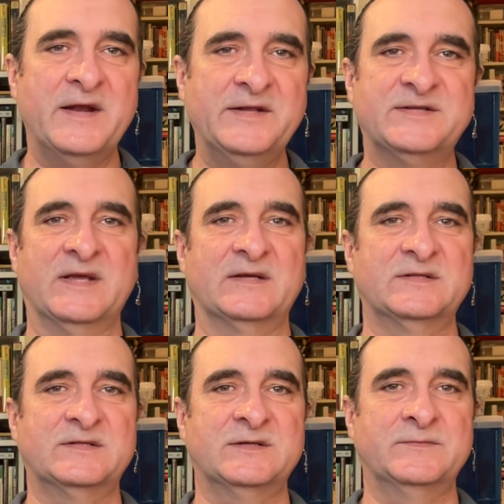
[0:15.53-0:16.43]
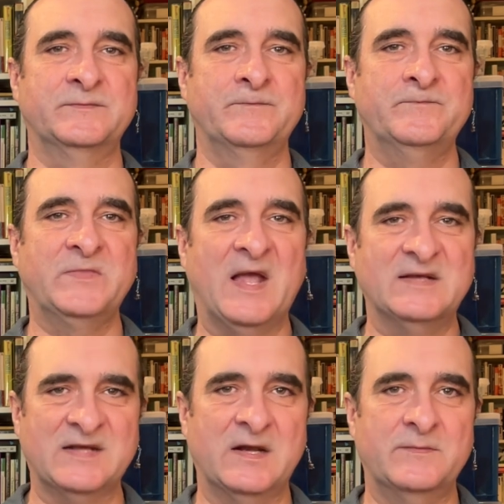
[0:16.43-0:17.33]
Any text
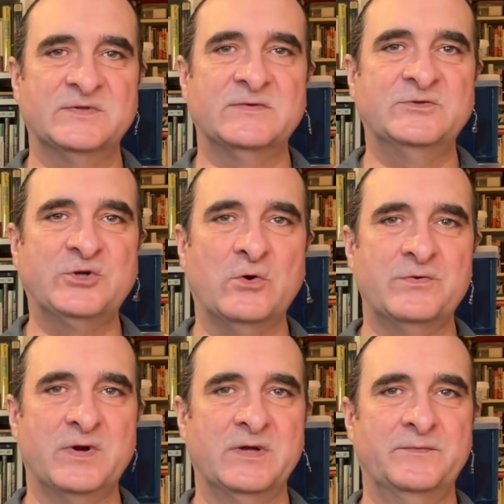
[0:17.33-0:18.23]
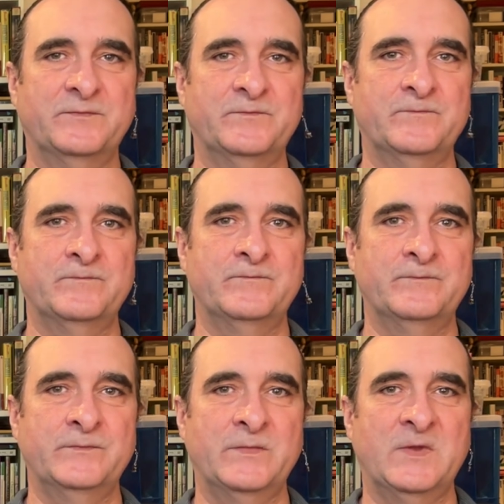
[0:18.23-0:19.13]
has elements of genre,
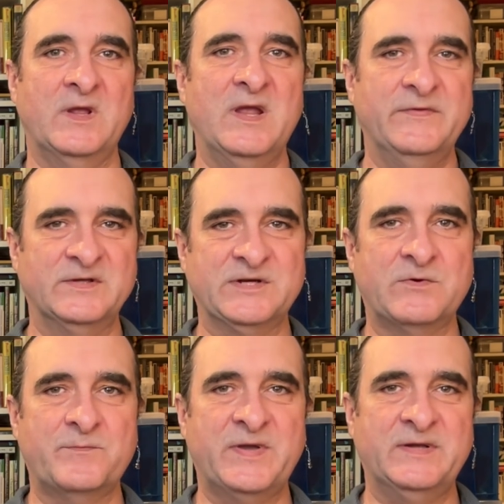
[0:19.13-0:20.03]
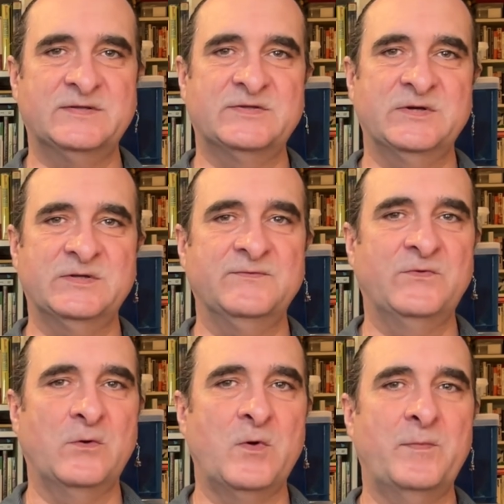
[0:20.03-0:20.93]
in that it repeats certain
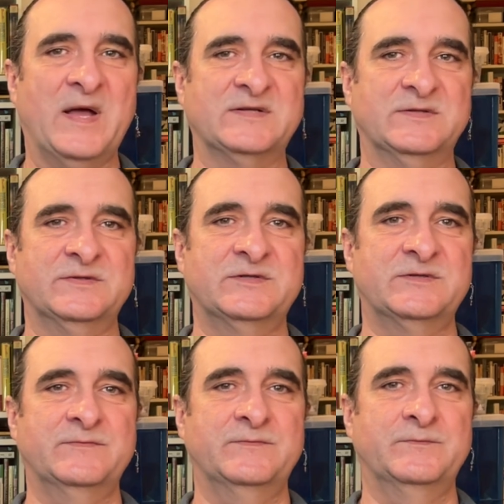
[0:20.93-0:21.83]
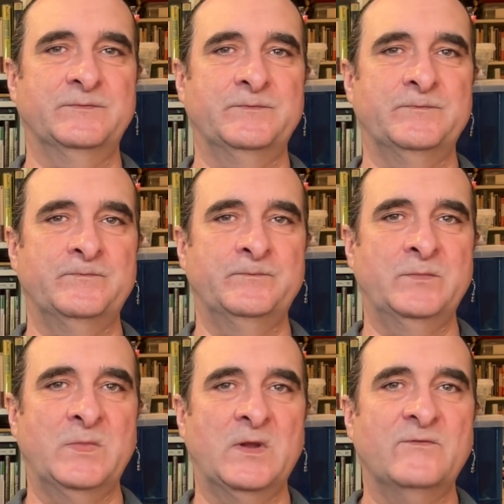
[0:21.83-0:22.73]
formal patterns,
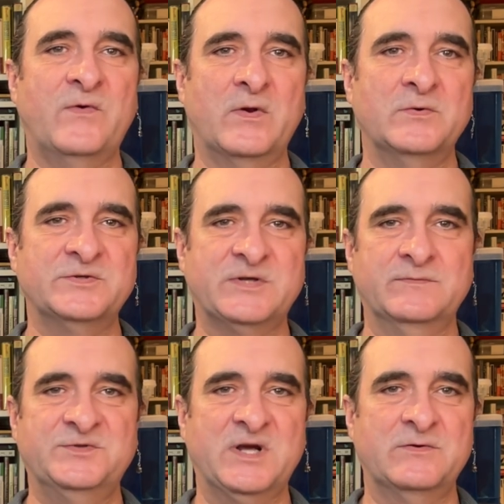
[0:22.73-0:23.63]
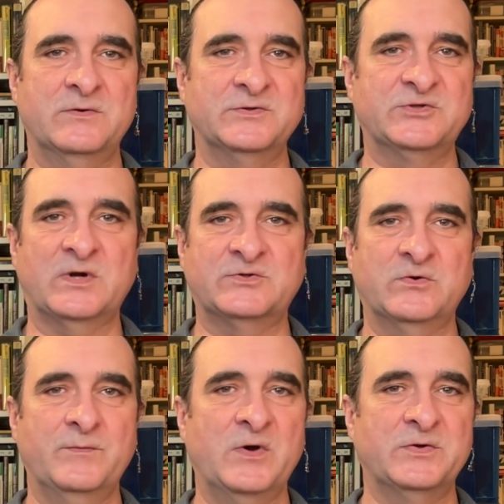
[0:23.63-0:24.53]
follows some general
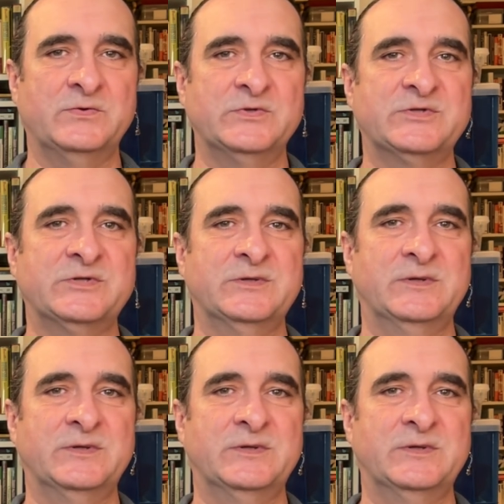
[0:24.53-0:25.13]
structural models,